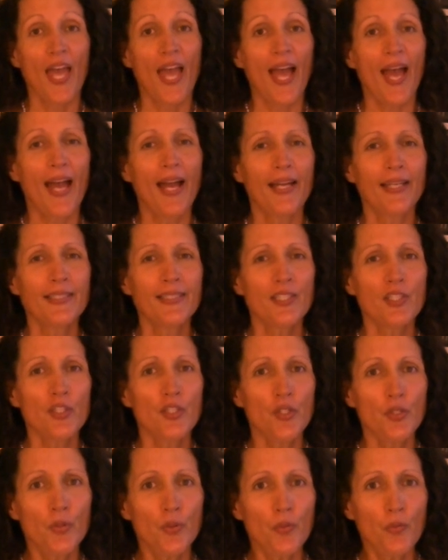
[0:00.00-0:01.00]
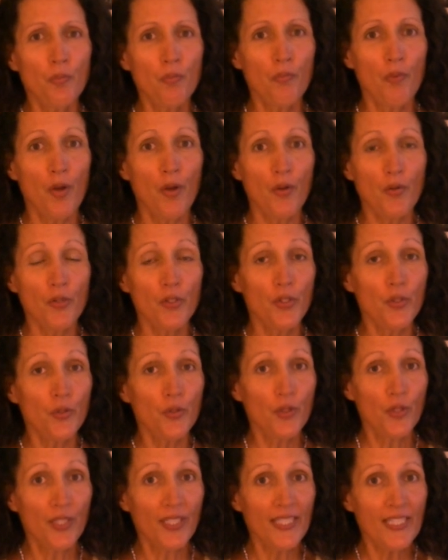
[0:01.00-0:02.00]
And your
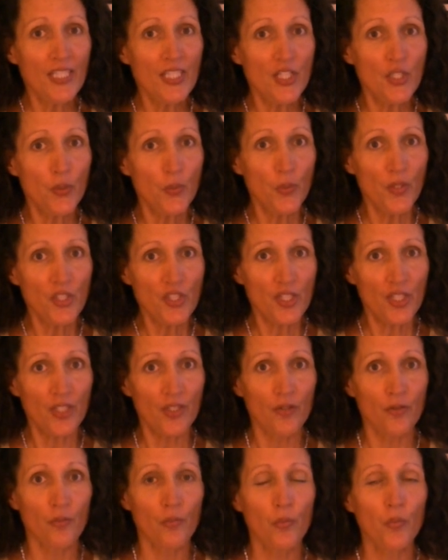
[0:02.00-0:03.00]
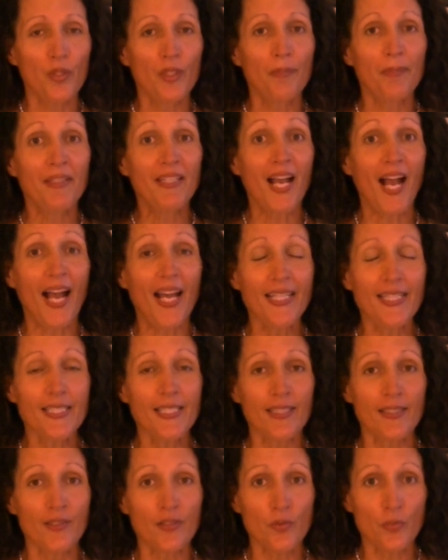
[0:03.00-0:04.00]
intuition will be
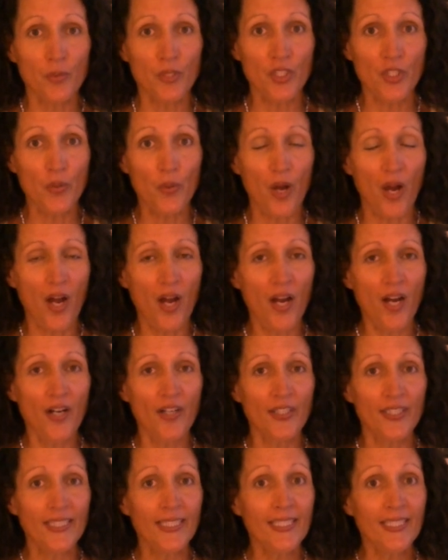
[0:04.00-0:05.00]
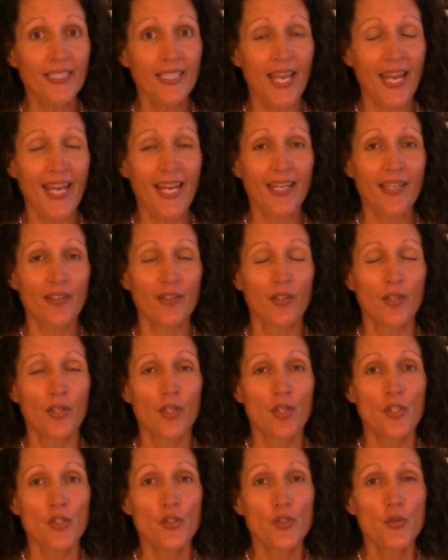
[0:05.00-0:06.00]
heightened when you are in a
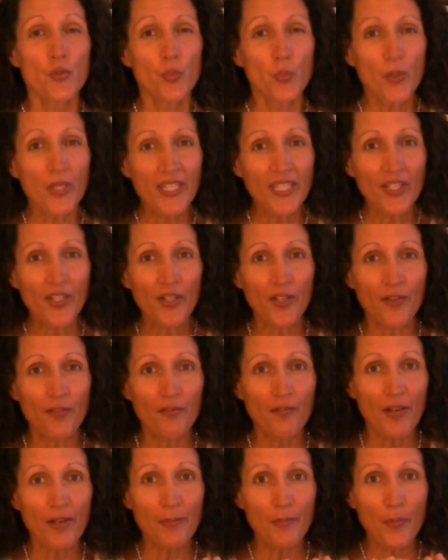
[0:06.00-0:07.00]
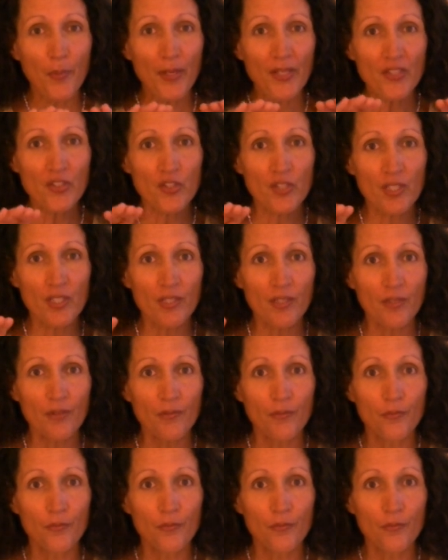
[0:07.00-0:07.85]
sweeter vibration,